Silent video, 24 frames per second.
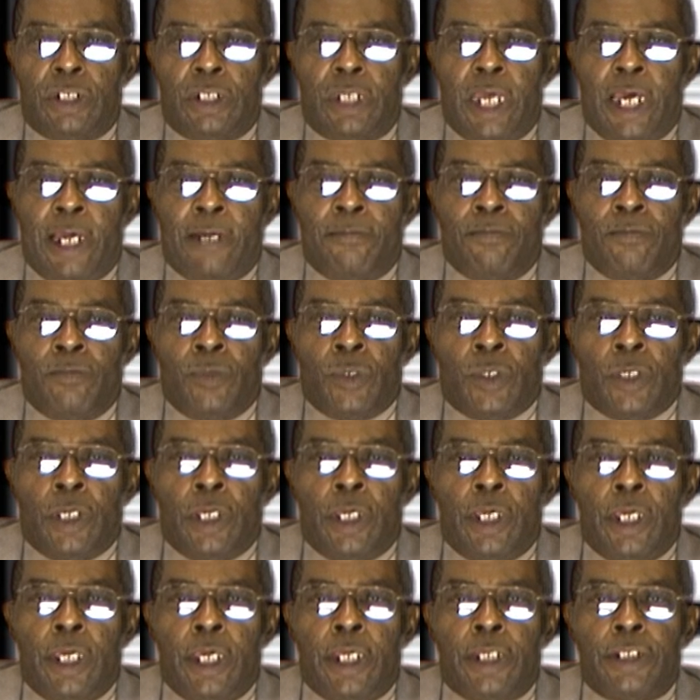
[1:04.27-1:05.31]
is that
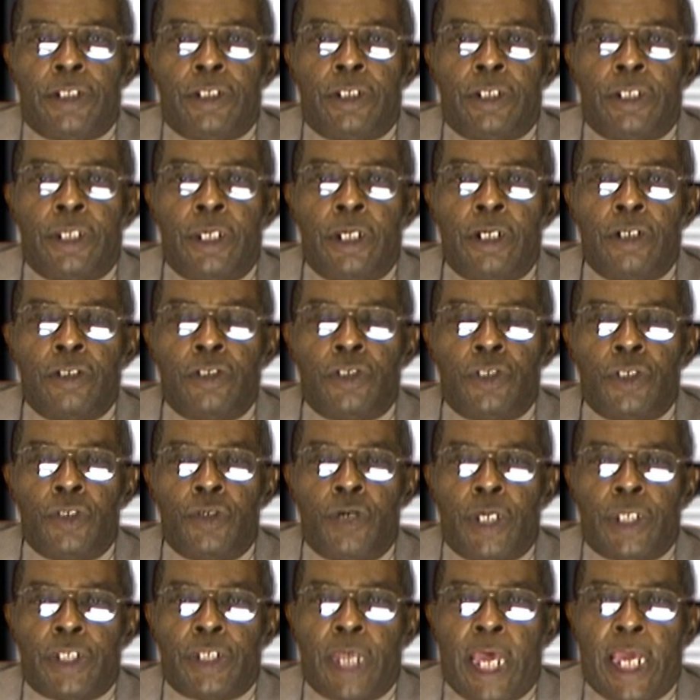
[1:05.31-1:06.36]
it tells
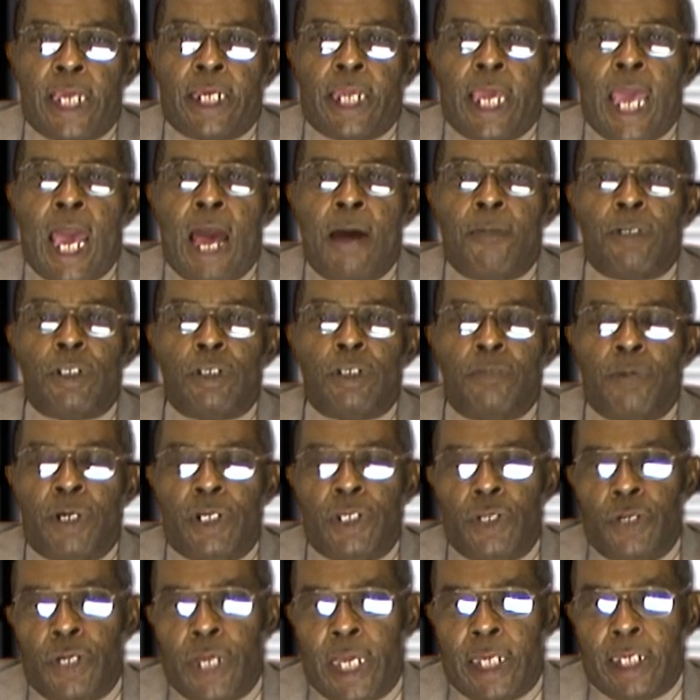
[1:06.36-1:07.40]
you exactly how much
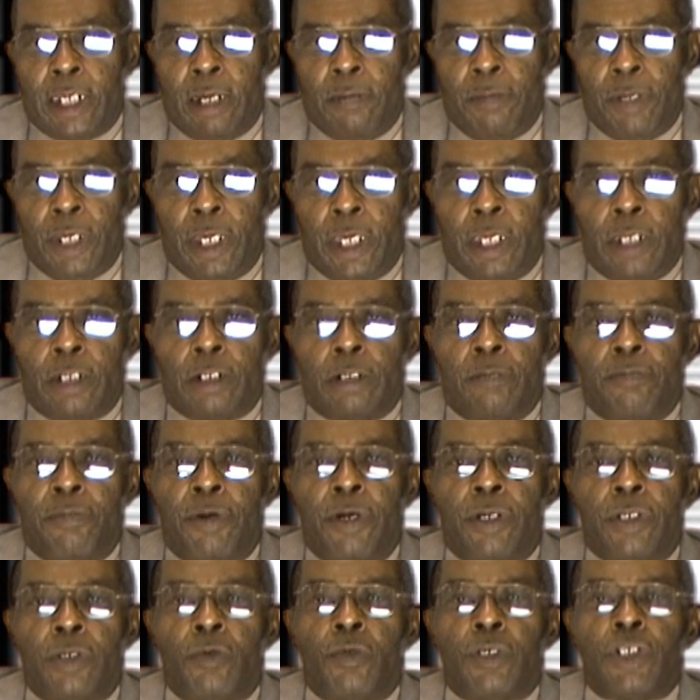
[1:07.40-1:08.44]
money you got coming in
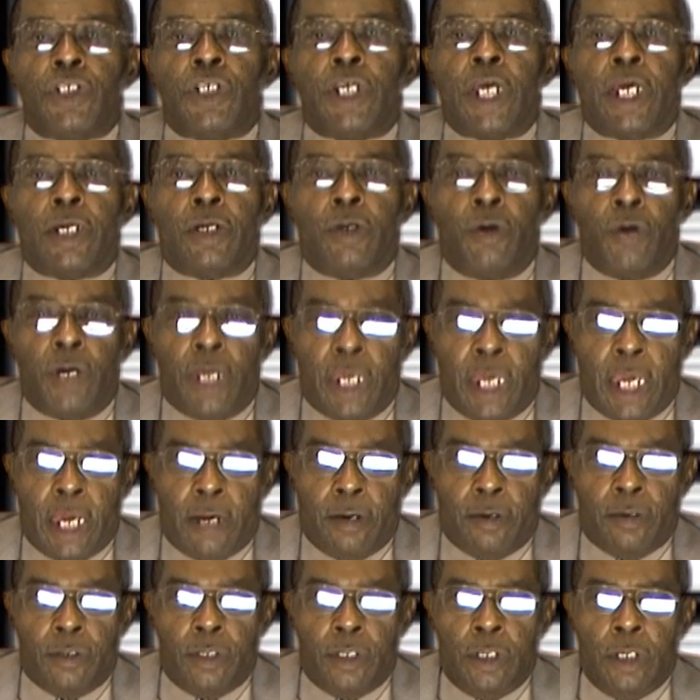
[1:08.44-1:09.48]
compared to what you got going
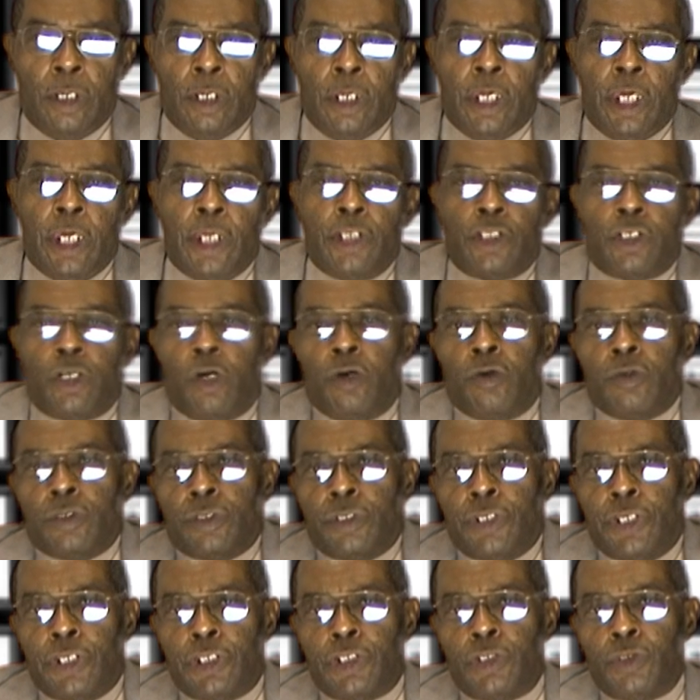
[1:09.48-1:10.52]
out. And so
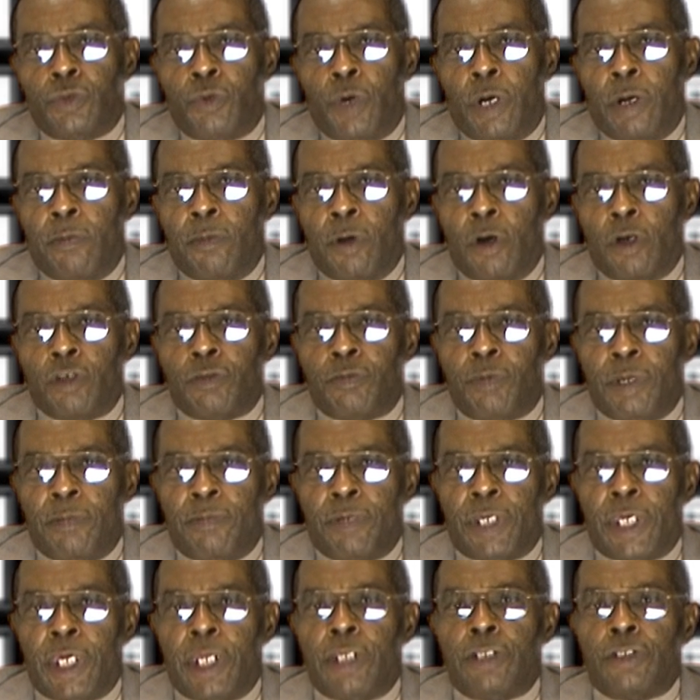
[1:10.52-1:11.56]
this is where most
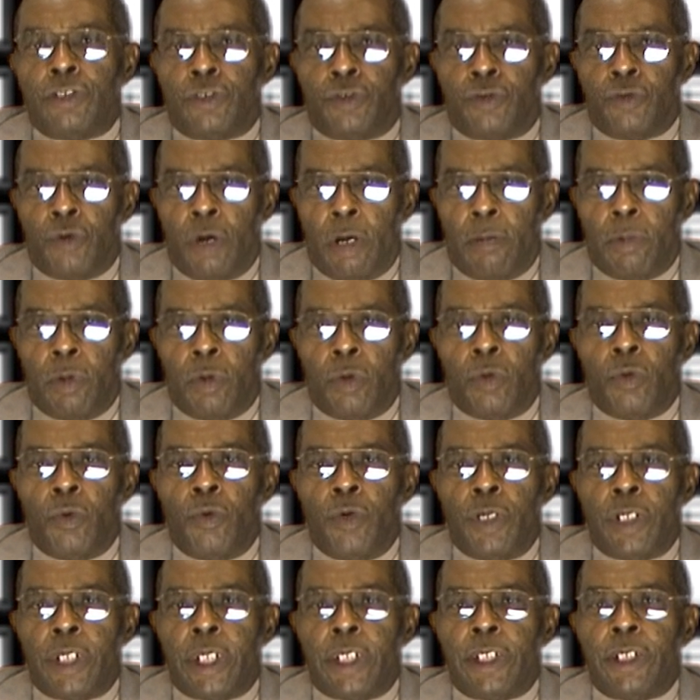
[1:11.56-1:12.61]
people get into trouble
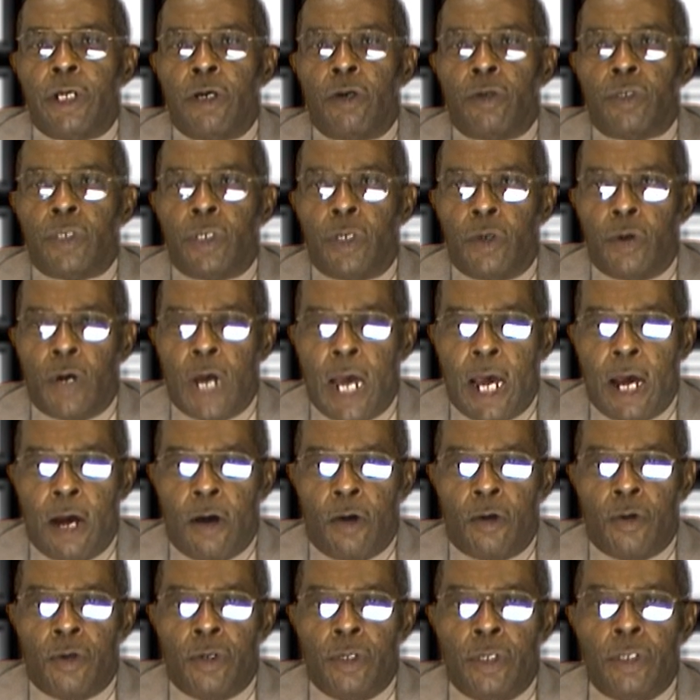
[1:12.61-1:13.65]
when they don't know
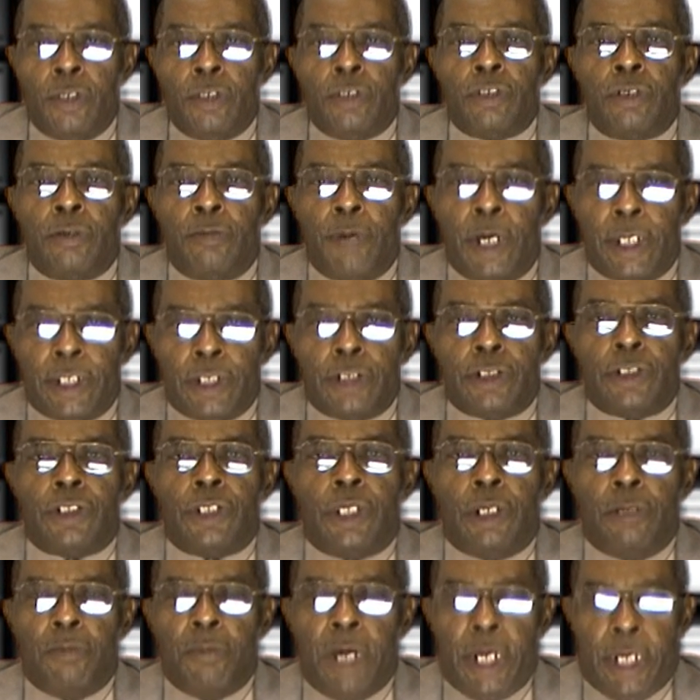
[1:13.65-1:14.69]
how to budget
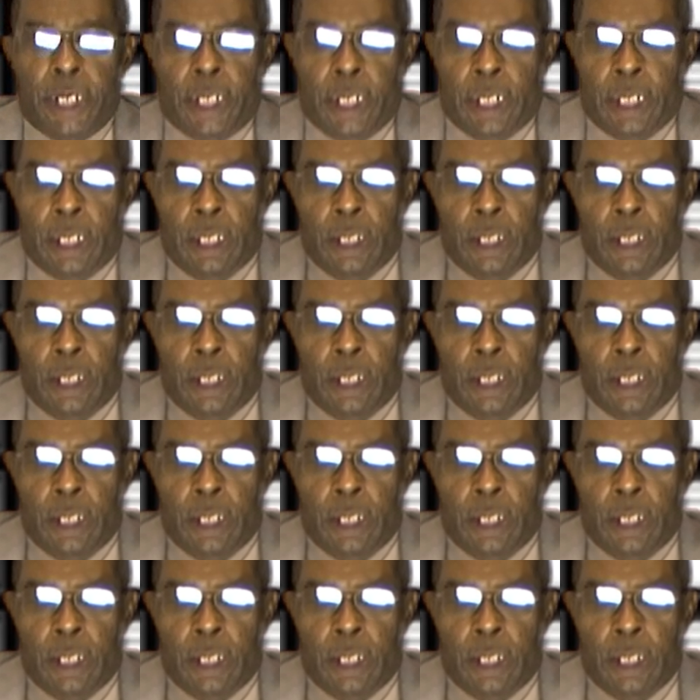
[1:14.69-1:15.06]
their money.